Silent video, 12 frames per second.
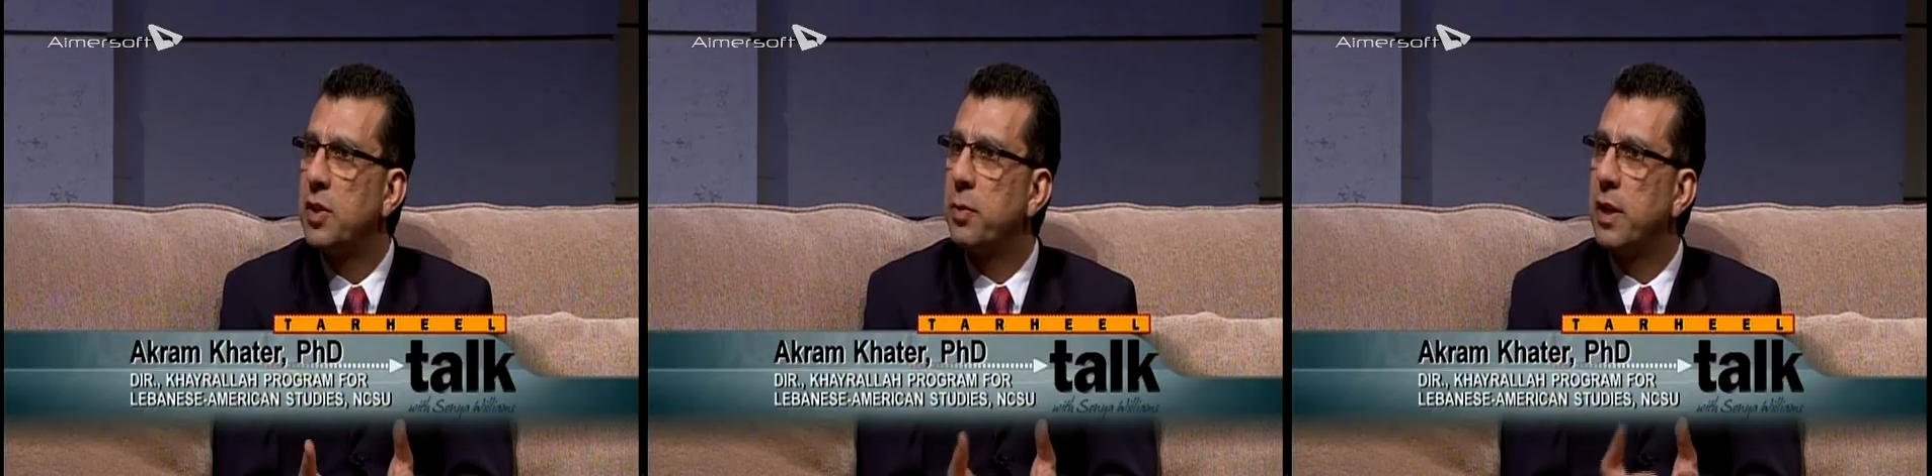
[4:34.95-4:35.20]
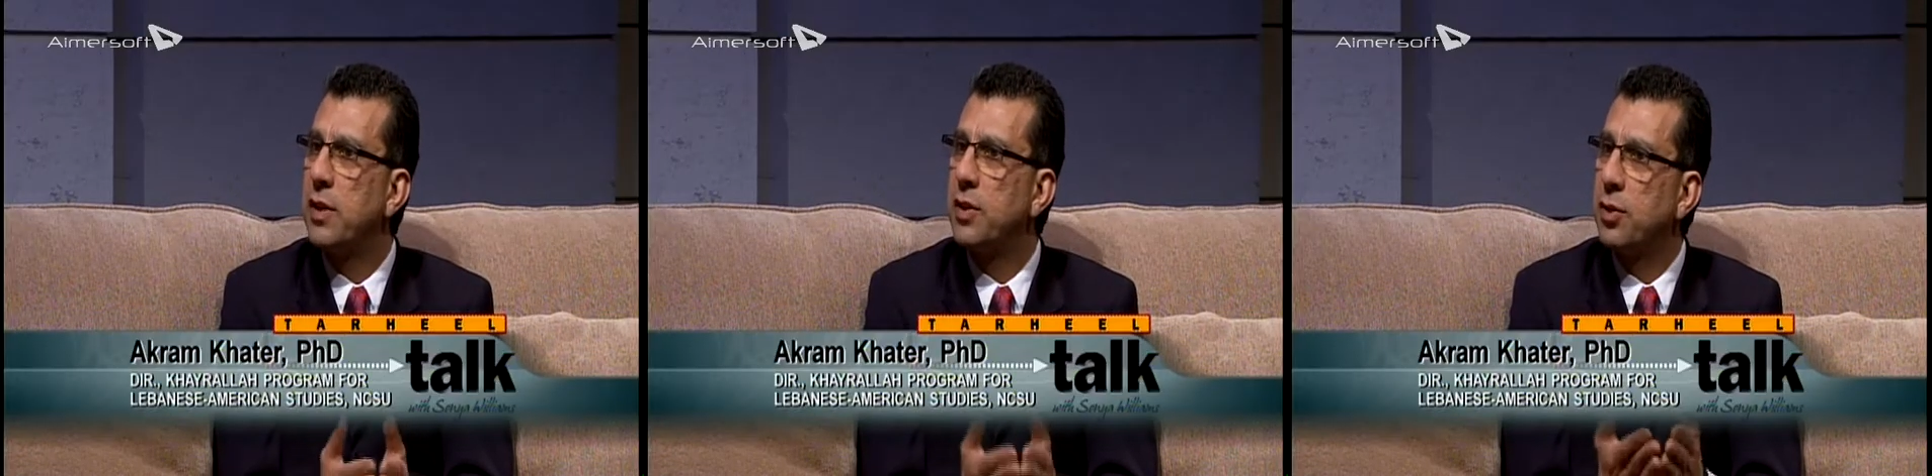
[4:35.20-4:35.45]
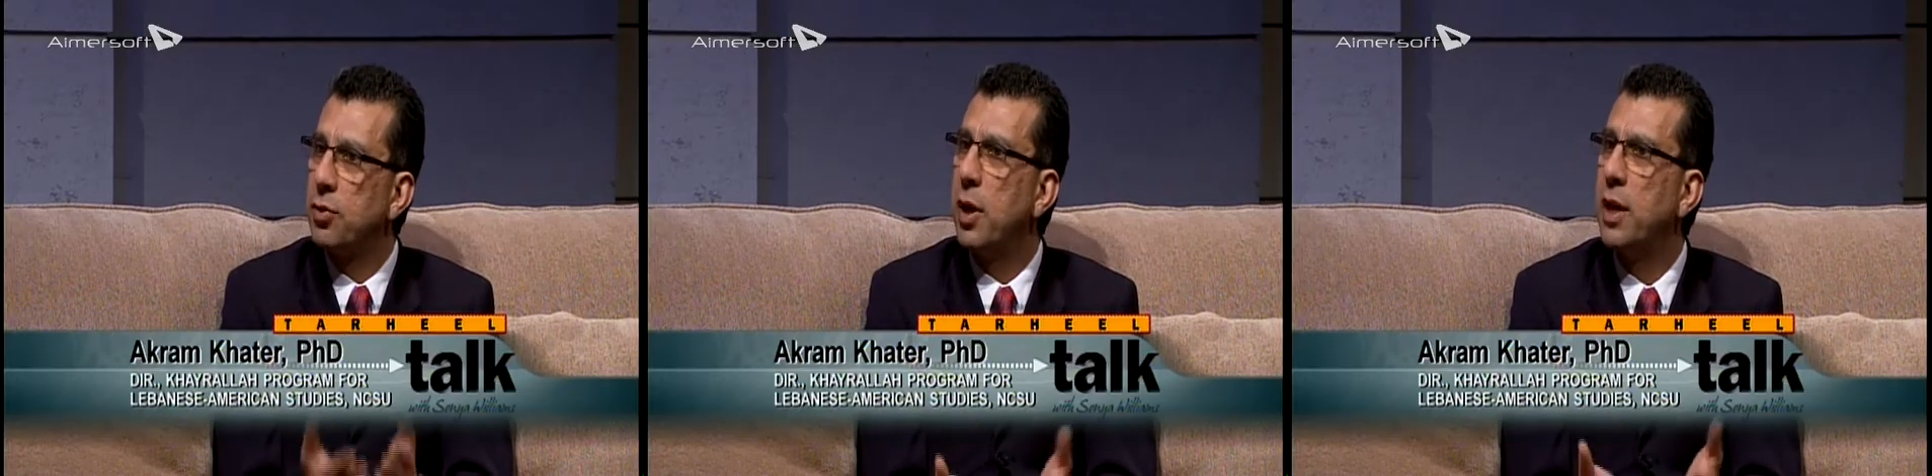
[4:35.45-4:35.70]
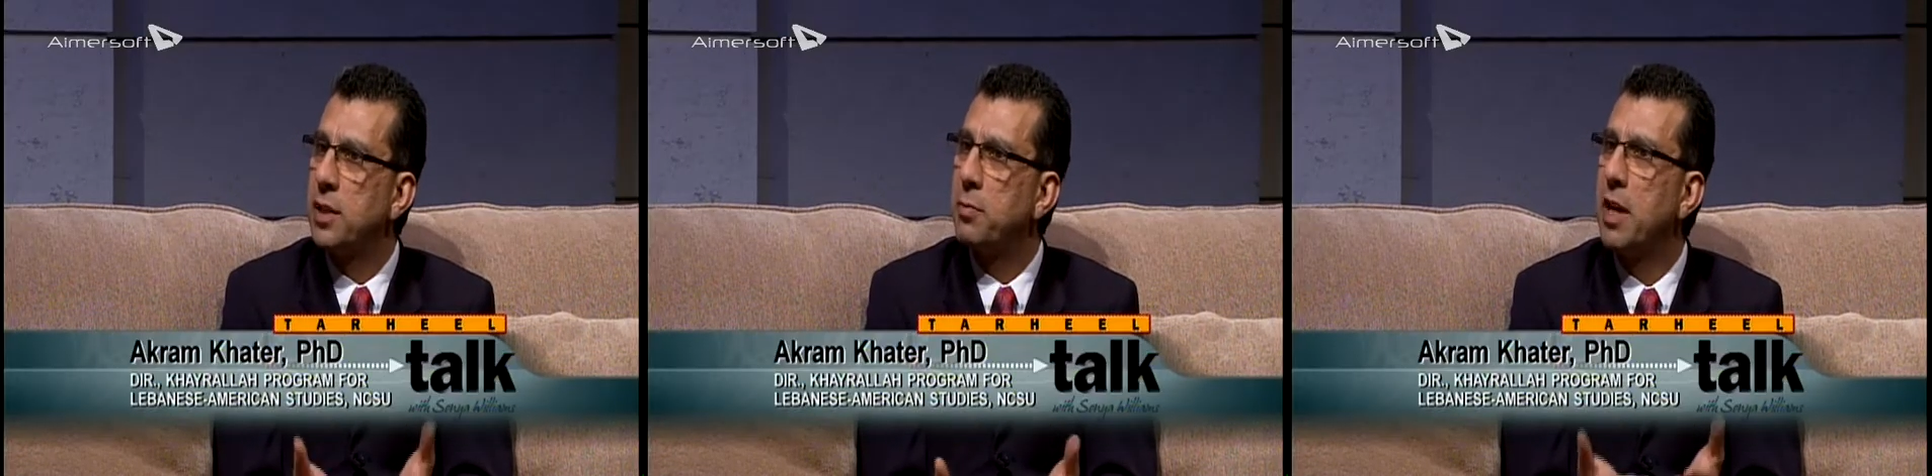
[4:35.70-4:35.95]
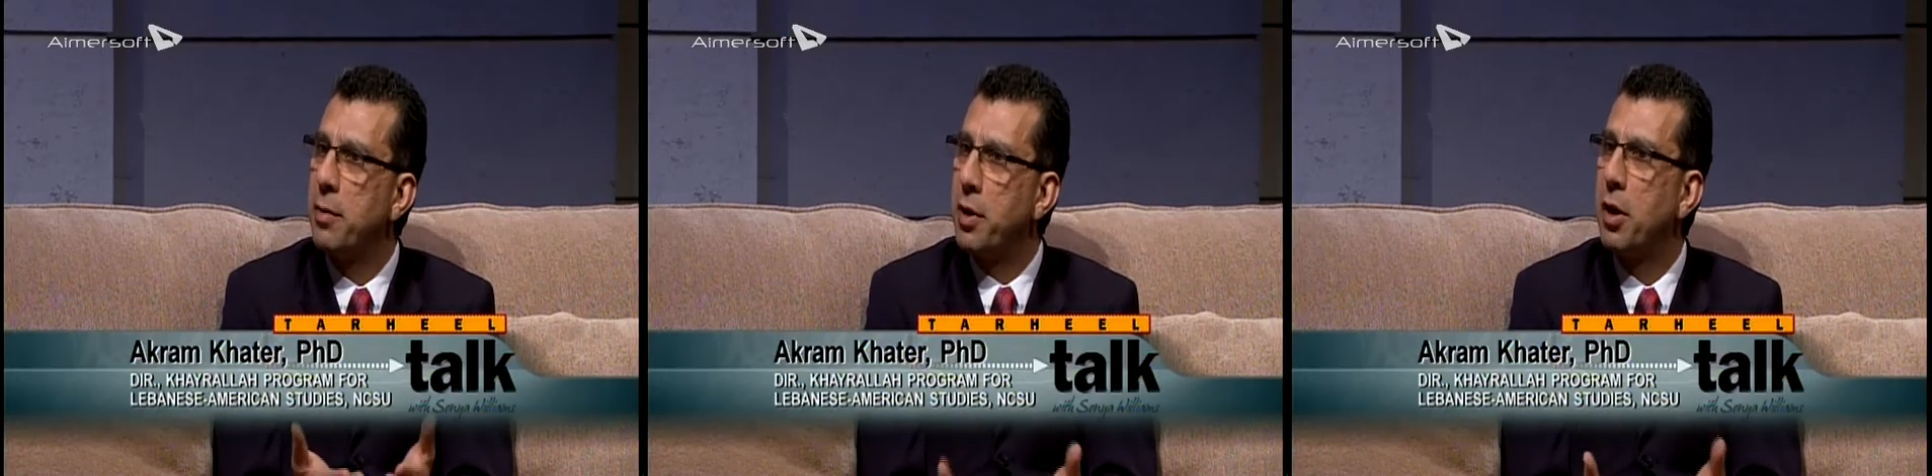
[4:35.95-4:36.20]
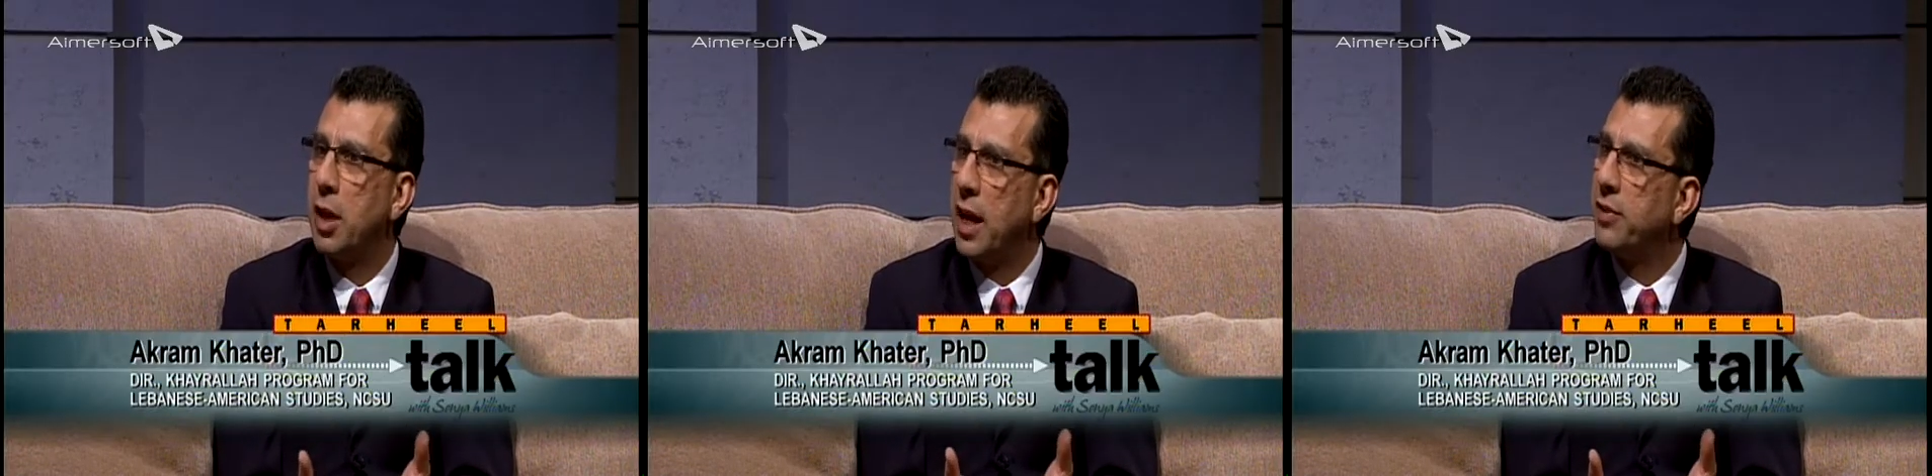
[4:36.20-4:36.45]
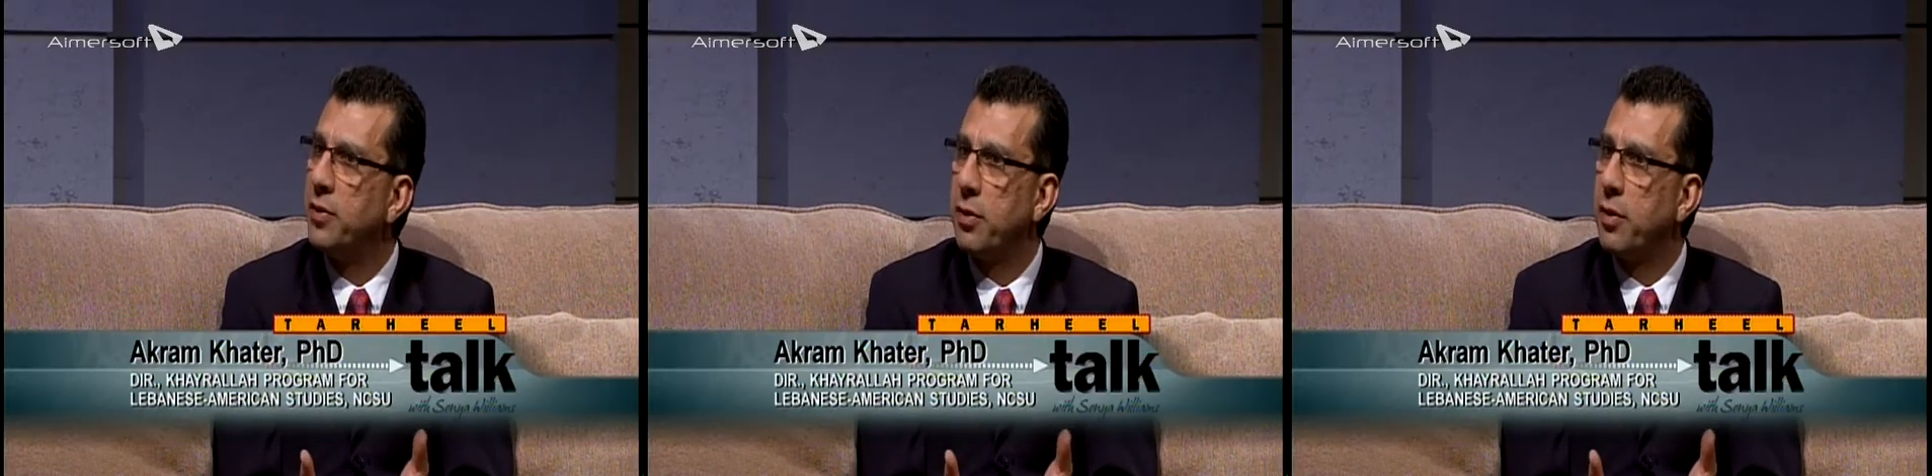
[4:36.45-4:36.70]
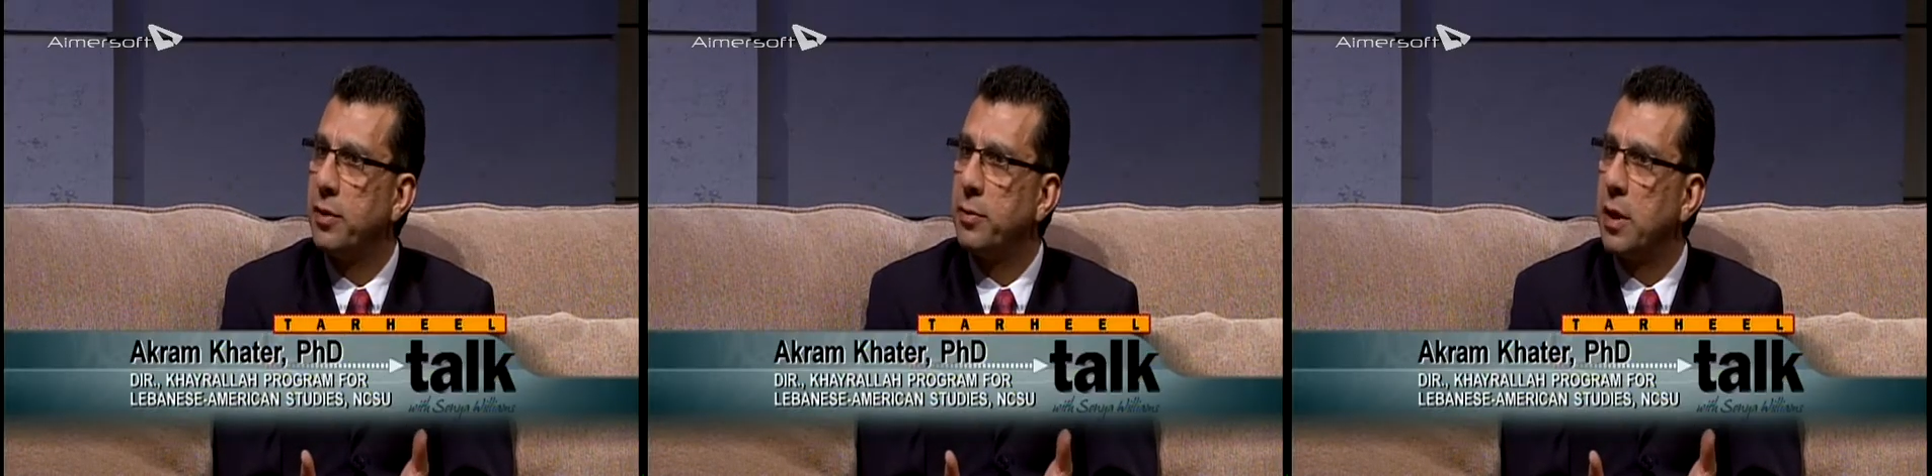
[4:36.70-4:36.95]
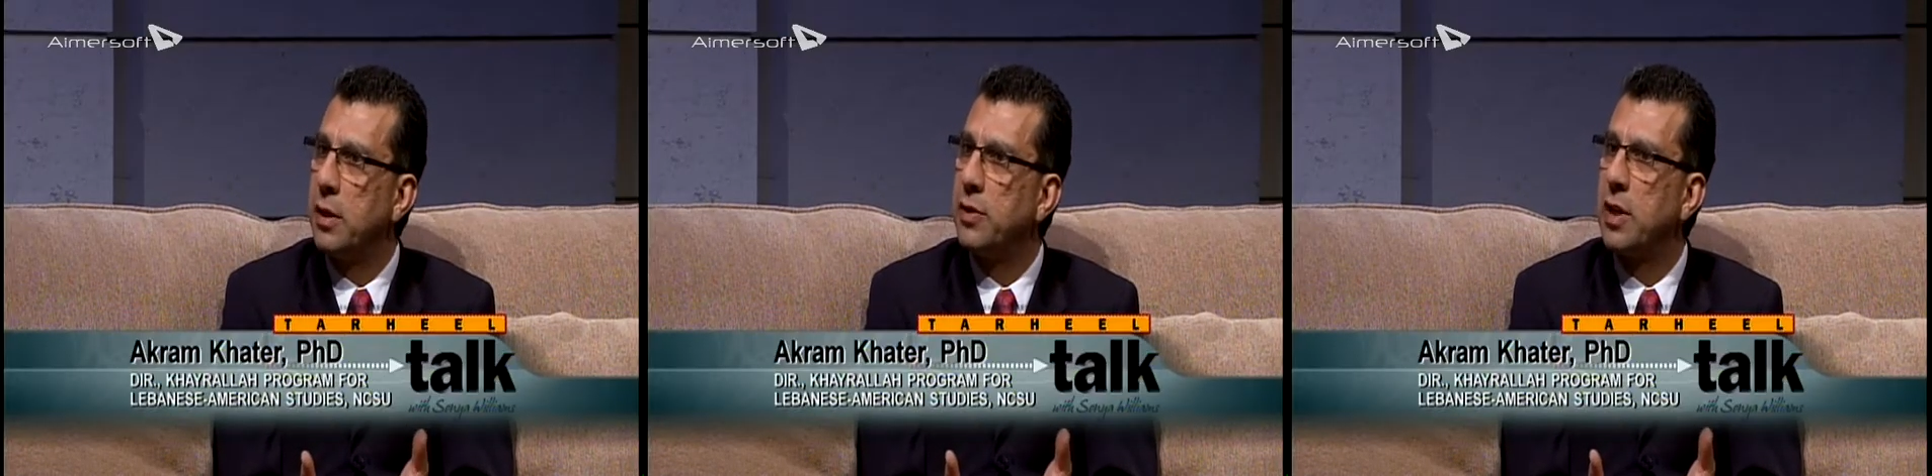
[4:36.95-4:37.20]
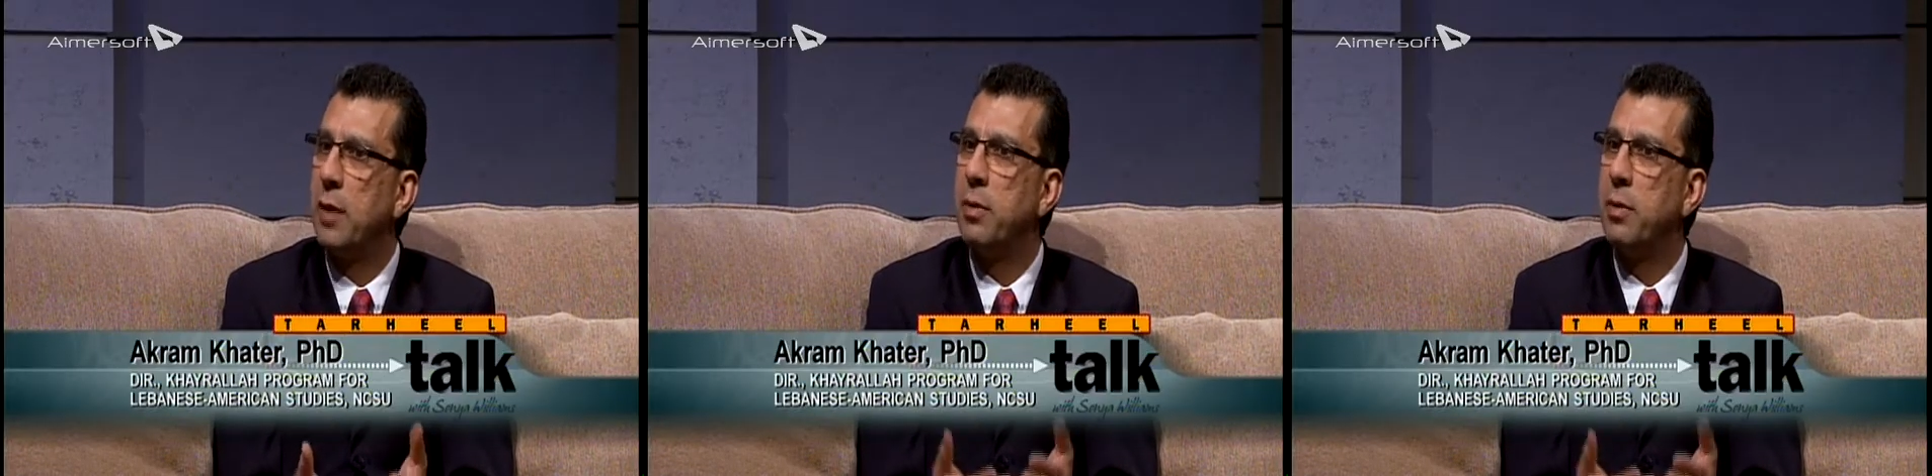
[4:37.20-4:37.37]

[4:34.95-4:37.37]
is because they're trying to make a better life for themselves.